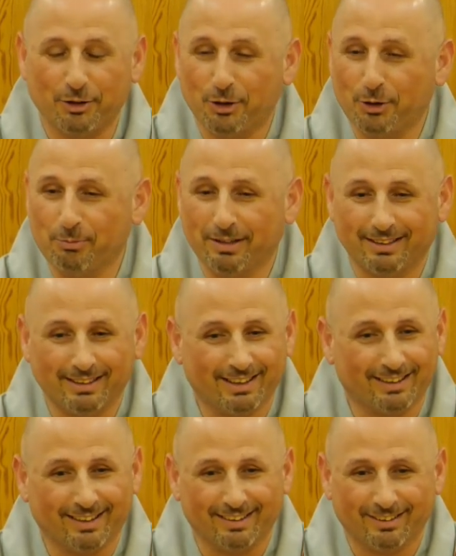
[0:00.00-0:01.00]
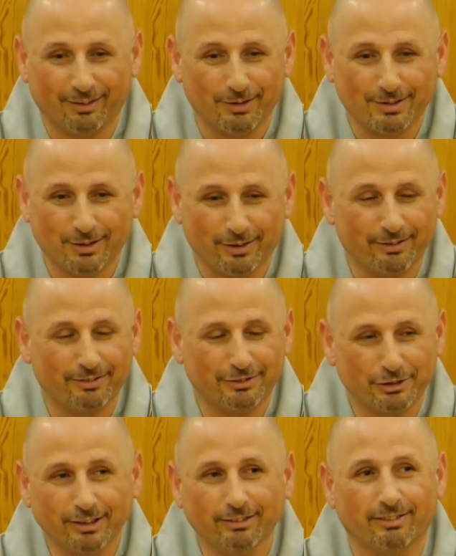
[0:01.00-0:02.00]
no, but he cannot also have
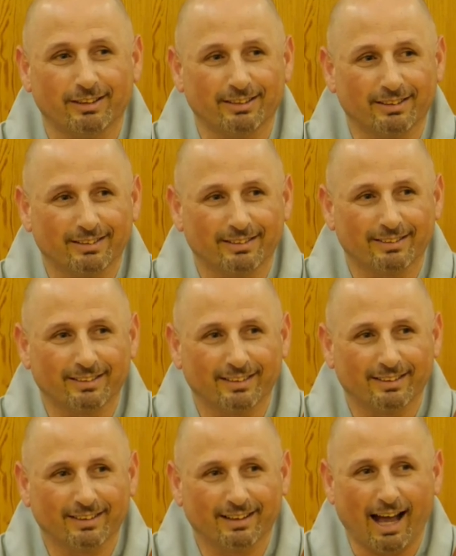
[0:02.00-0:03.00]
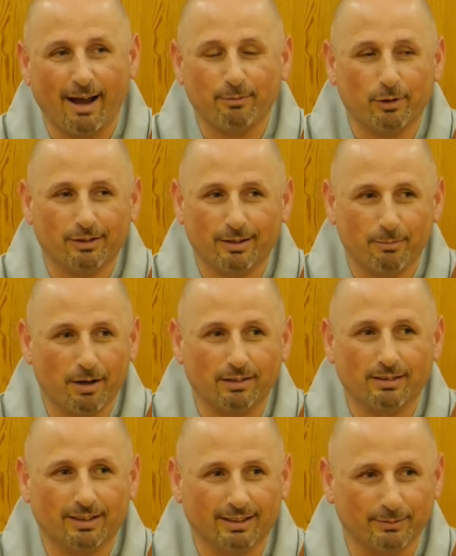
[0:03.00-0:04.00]
children. I'm not a
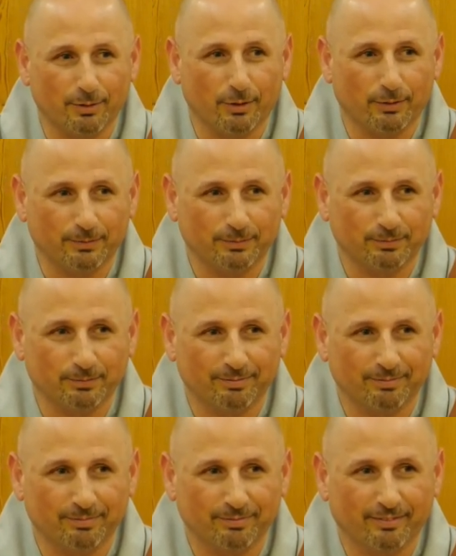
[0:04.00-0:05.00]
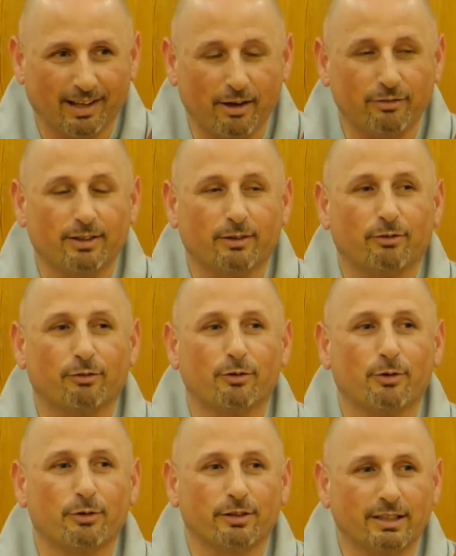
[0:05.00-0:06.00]
monk anymore. After
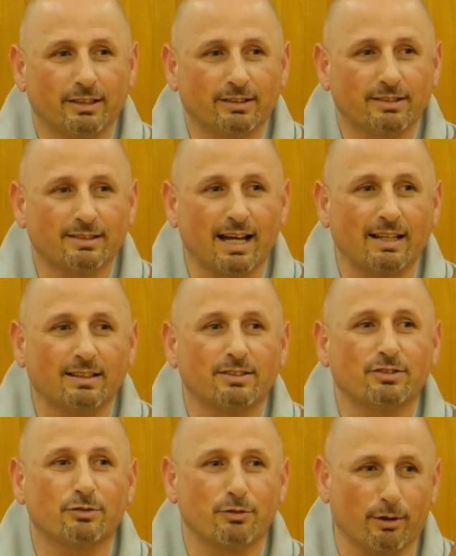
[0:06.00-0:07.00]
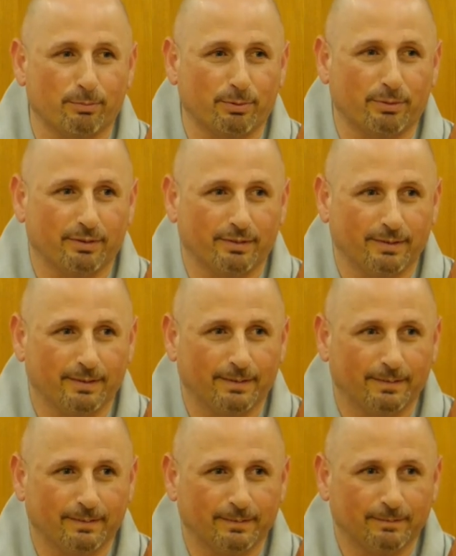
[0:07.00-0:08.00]
four years, I disrupt.
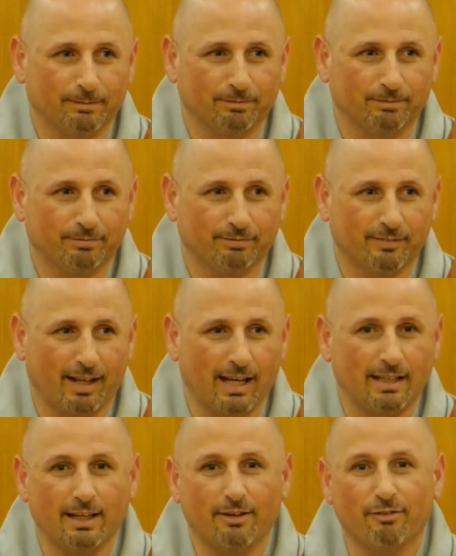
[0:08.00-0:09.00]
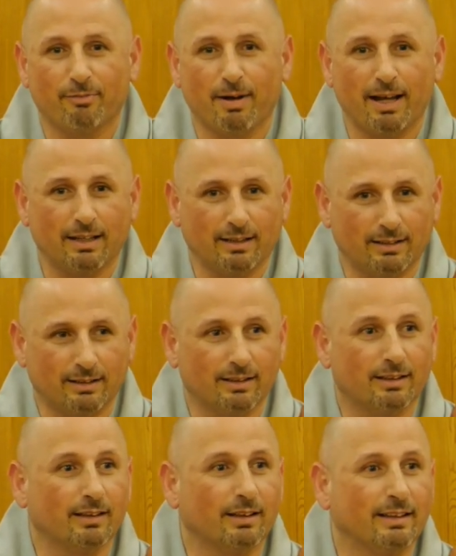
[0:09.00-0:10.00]
I gave my
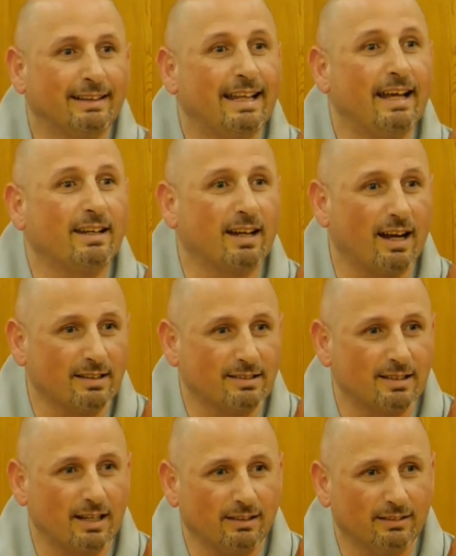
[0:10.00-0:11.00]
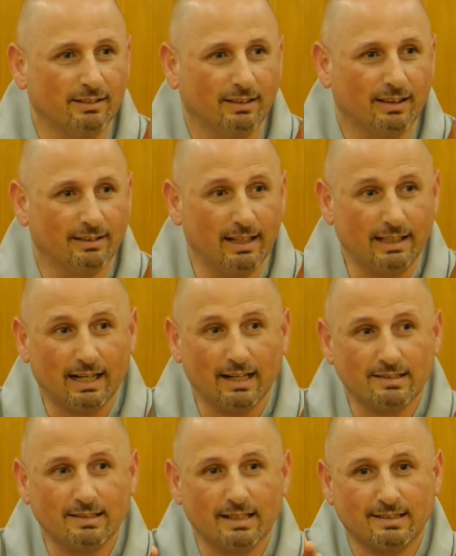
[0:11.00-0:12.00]
decasa.
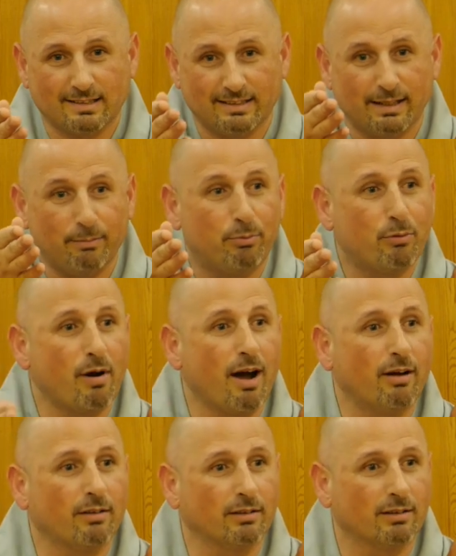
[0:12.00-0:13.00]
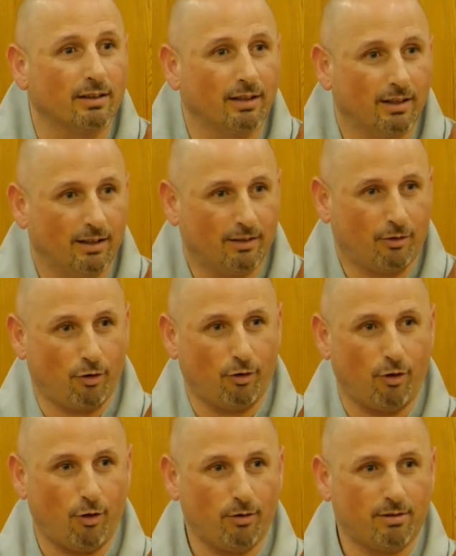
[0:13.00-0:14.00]
Decasa, it's the brown
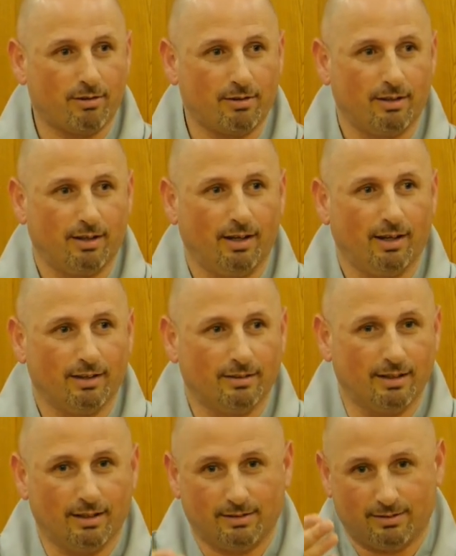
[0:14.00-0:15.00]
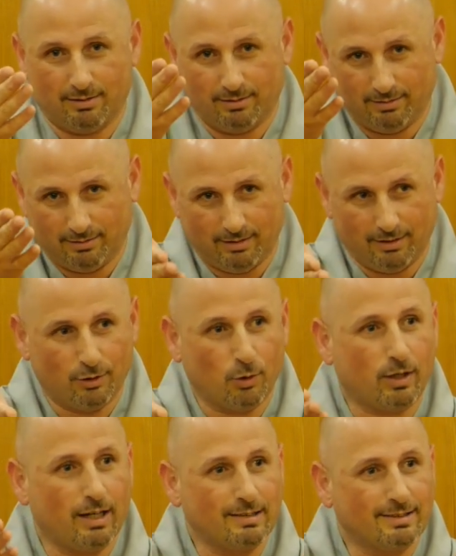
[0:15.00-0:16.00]
cloth that
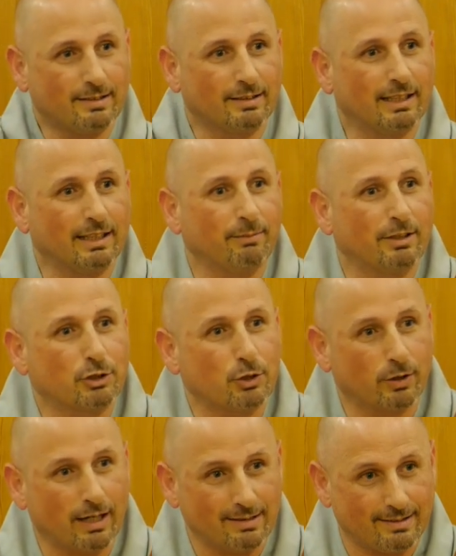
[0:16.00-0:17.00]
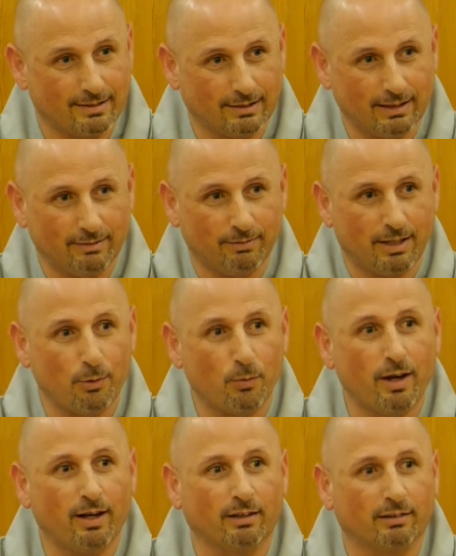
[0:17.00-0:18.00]
Doke and Chong An Sunim they
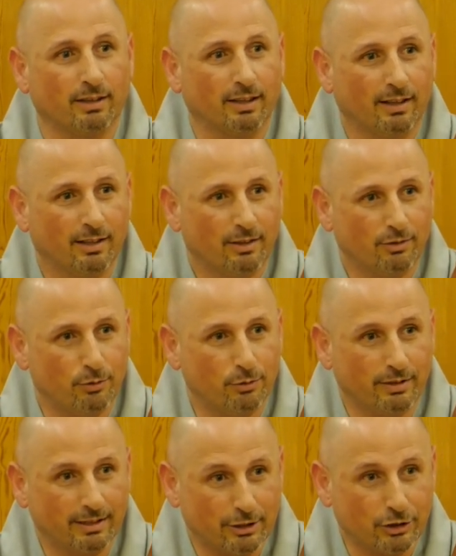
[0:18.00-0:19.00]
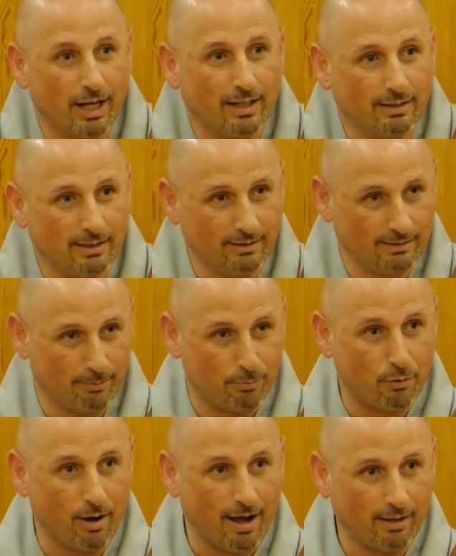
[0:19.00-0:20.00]
wear during the chanting, the
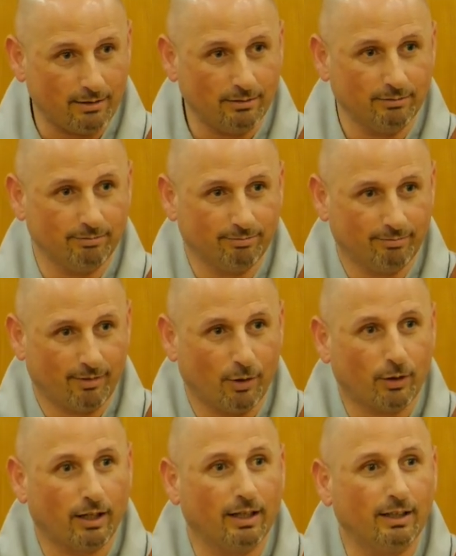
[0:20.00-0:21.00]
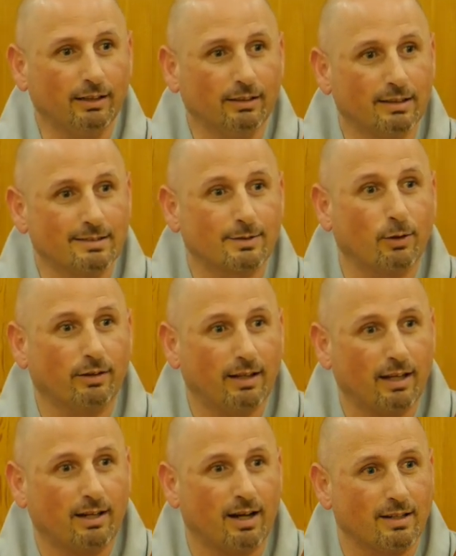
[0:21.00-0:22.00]
brown, okay? This is called
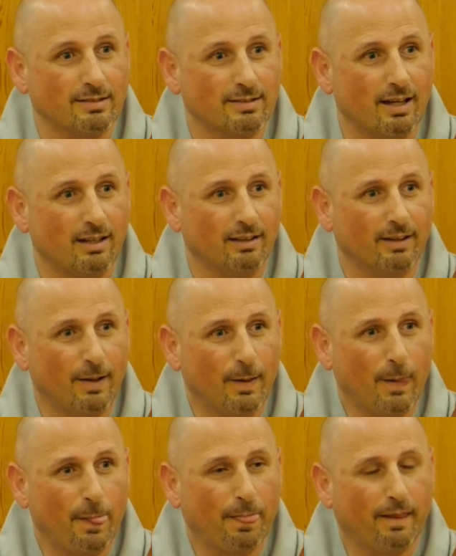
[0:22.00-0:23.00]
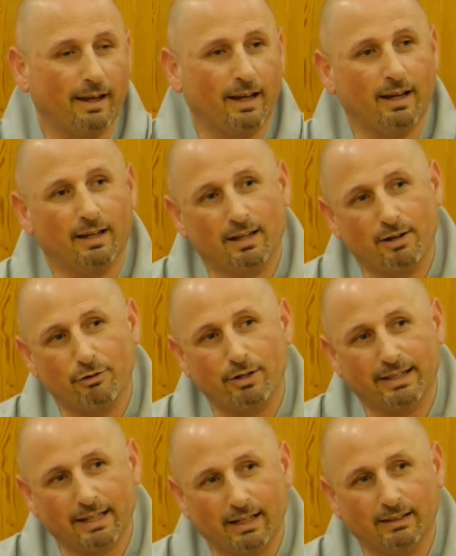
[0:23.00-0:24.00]
decasa and I
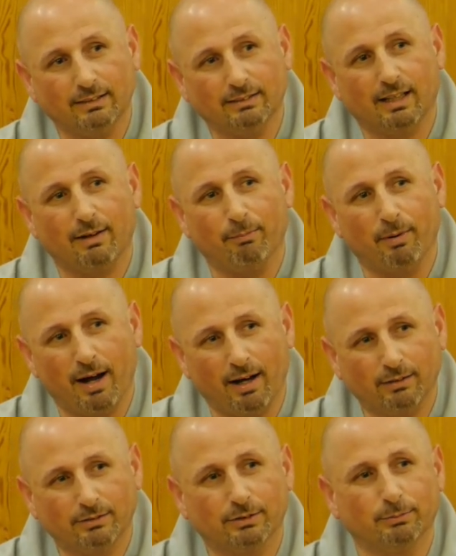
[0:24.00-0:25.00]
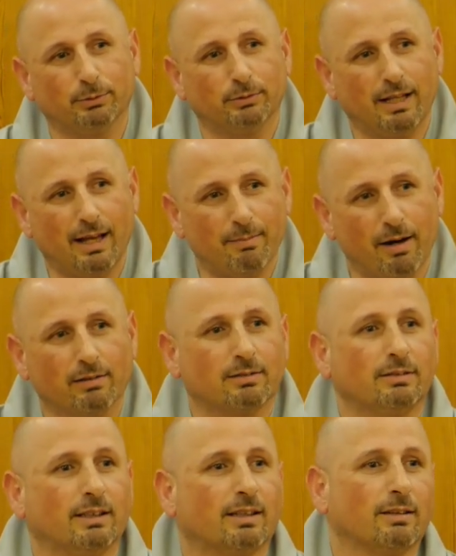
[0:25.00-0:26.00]
retain it. I bow to Buddha, I bow
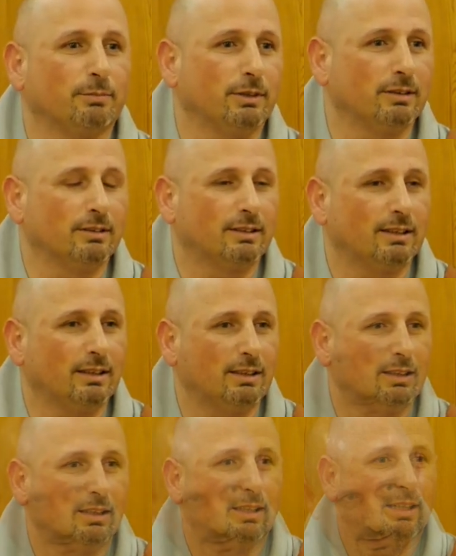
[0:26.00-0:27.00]
to the community.